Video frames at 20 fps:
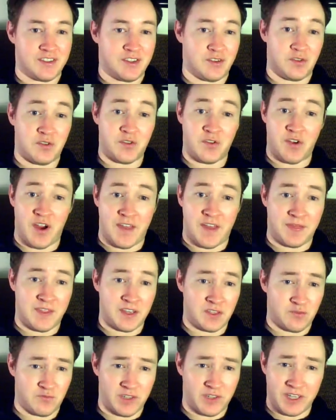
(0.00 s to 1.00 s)
they're in
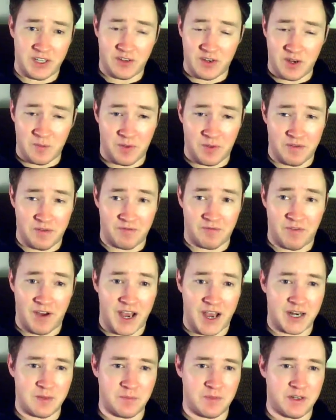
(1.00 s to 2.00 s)
this really creepy
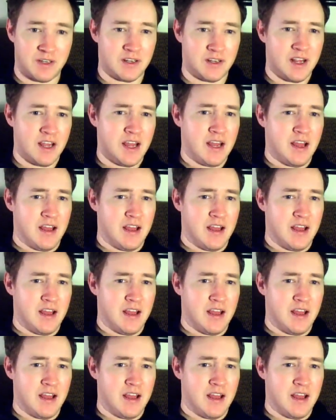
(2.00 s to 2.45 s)
environment.